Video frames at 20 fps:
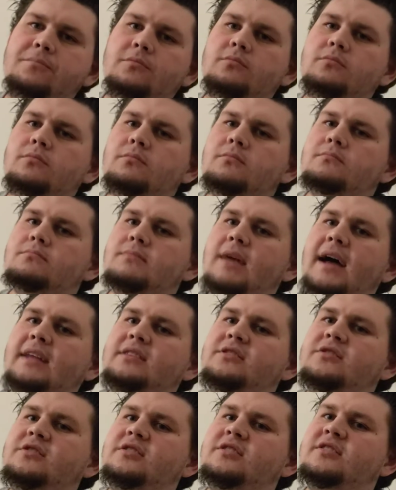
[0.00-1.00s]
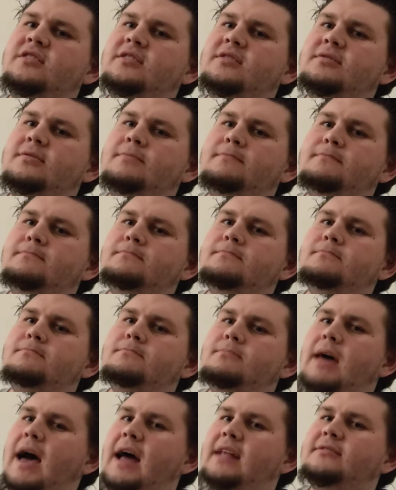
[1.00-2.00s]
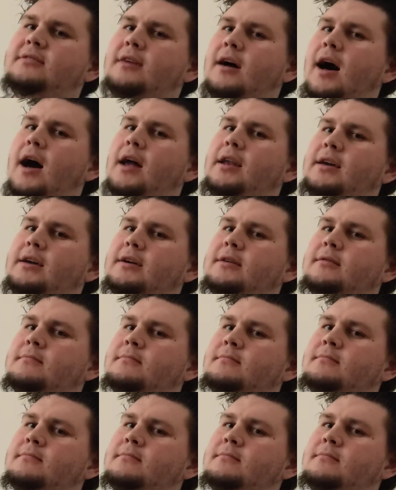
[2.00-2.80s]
mmm, that's, mmm, that's honey